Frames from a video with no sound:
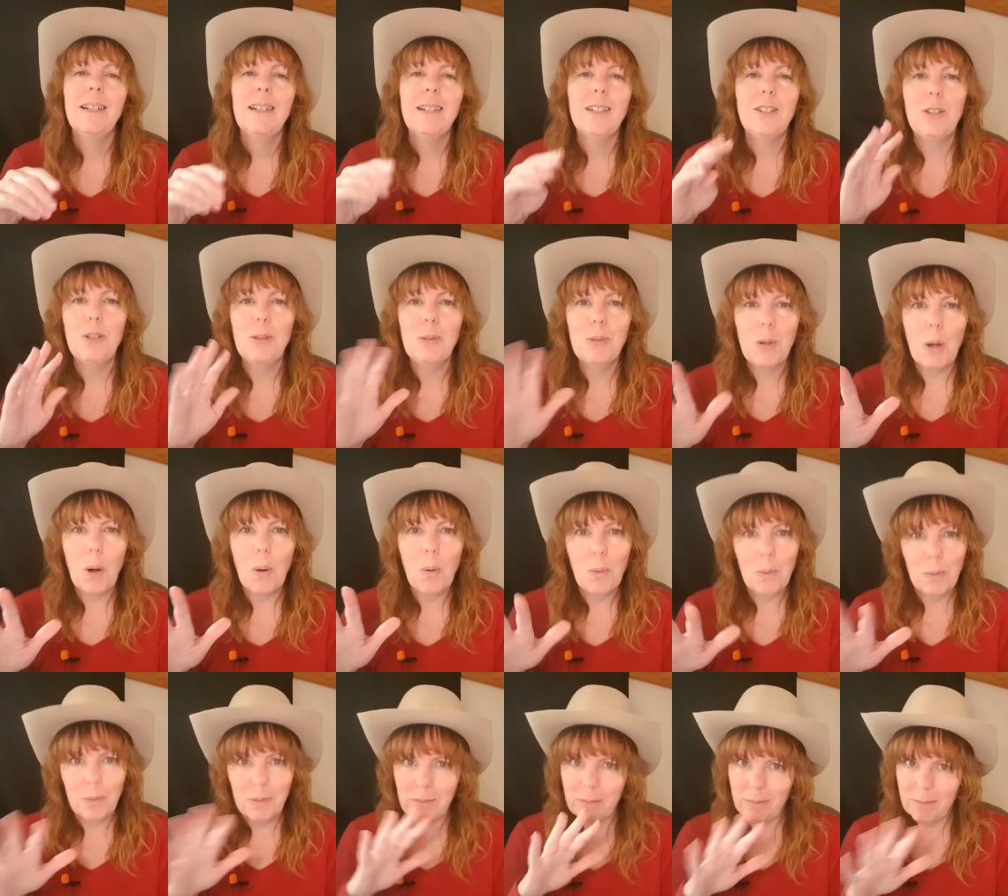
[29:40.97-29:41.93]
You
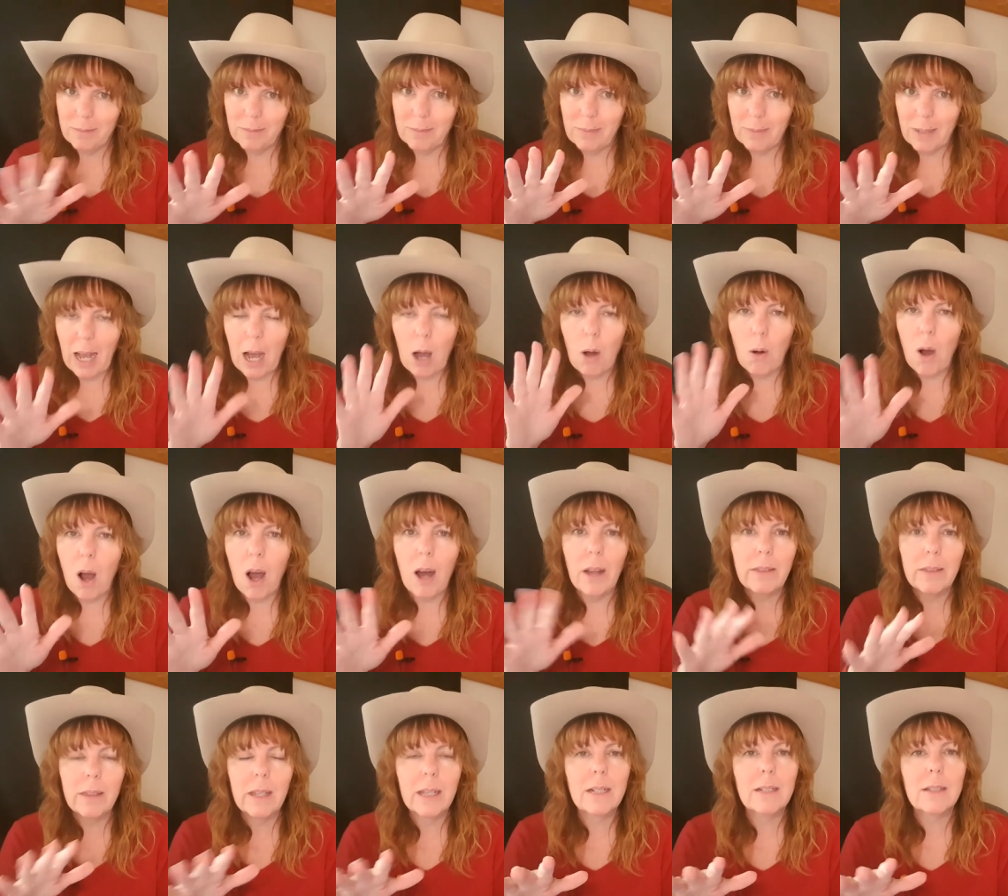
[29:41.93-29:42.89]
know how
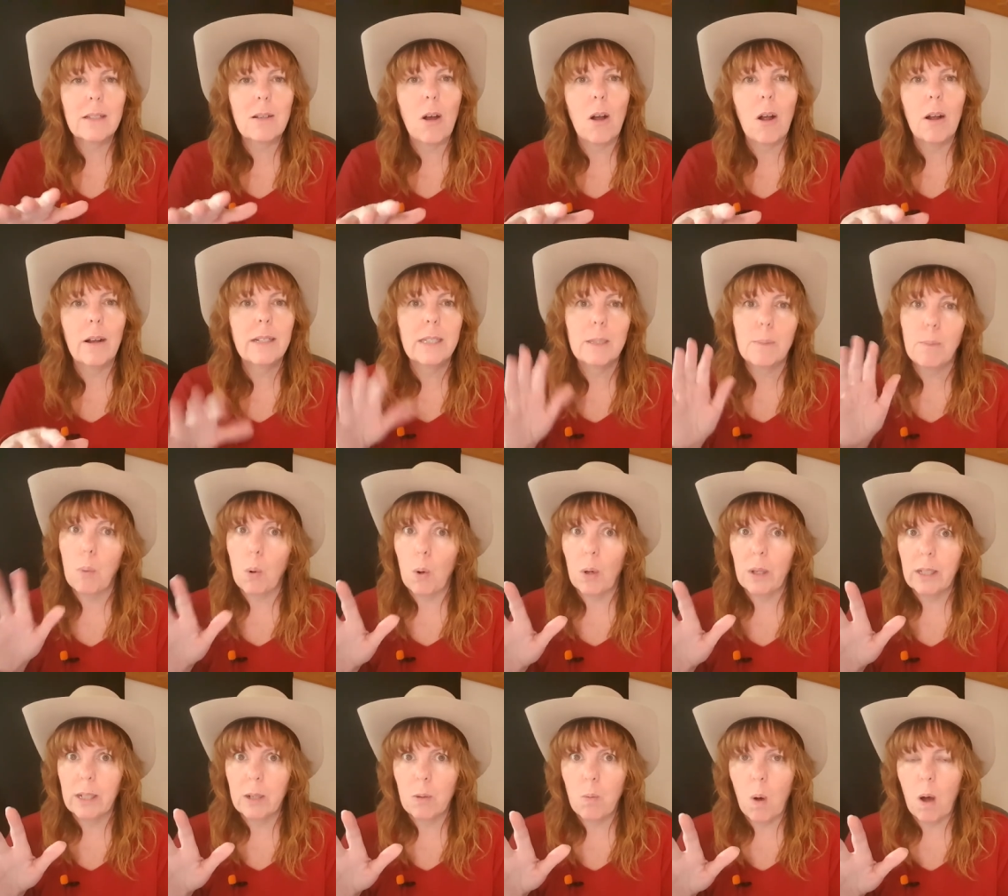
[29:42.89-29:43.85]
hot things are, it's
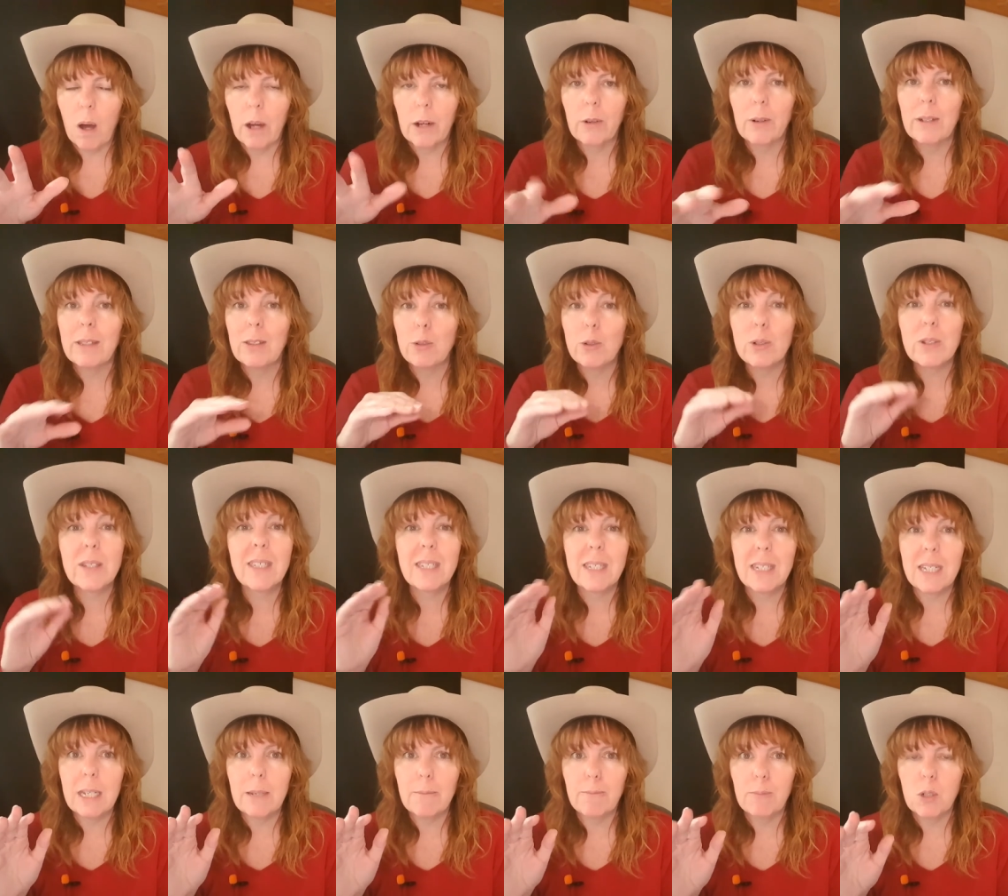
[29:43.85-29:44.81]
boiling water and there's
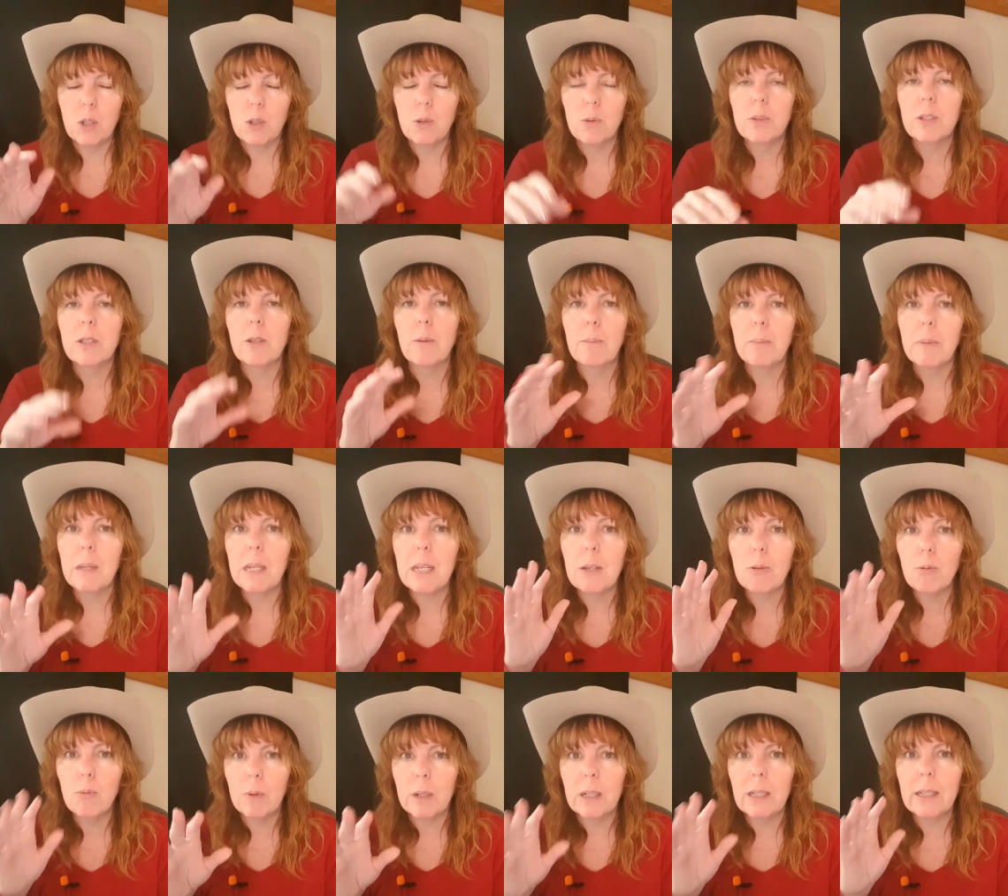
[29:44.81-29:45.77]
steam too, so
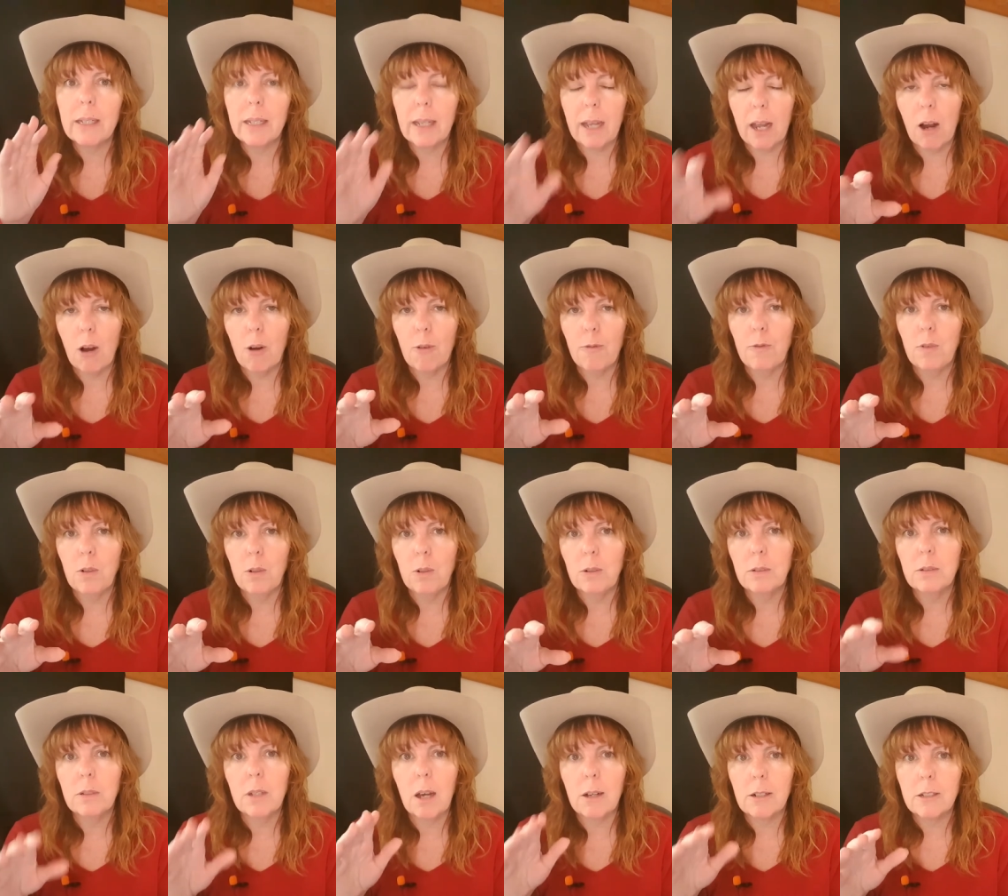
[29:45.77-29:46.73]
be really
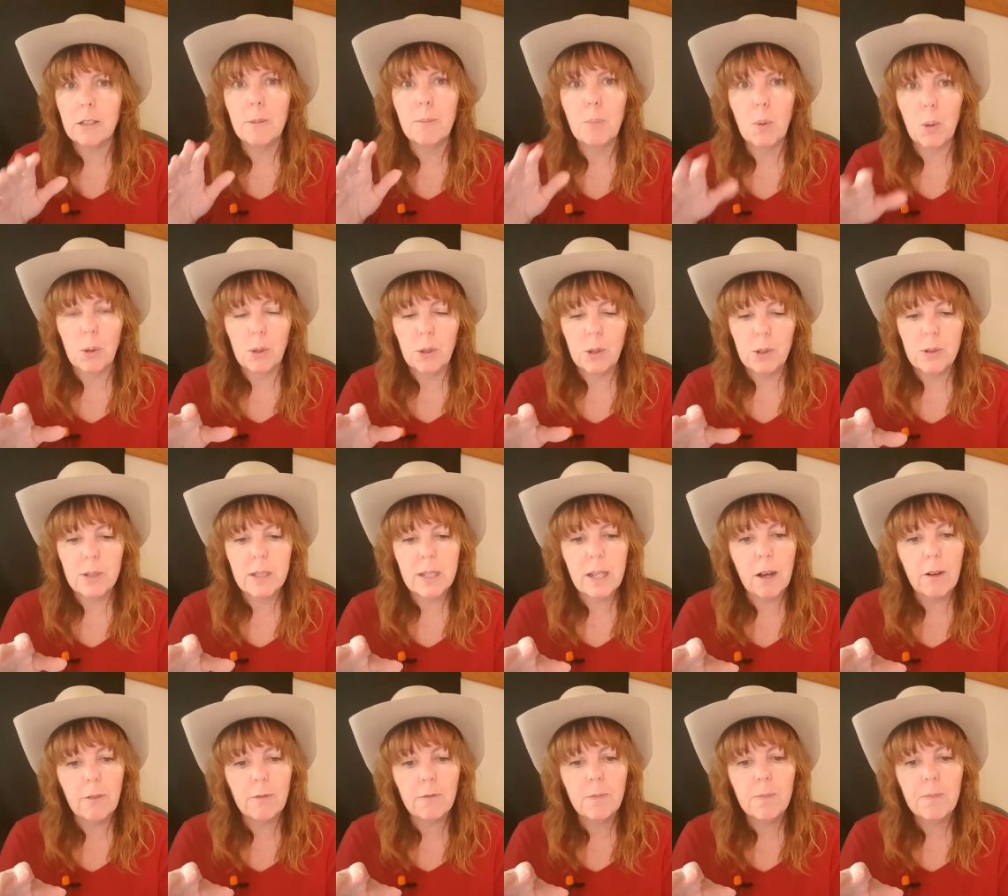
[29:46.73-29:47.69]
careful not to burn
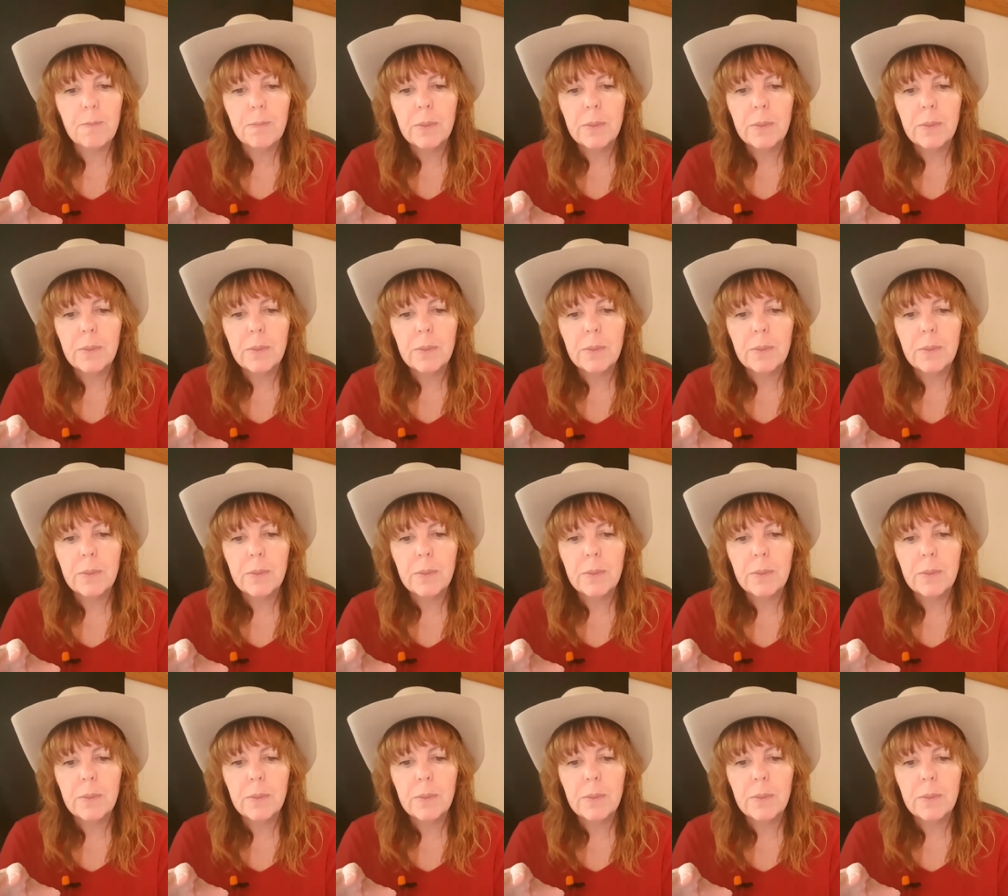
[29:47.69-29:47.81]
yourself.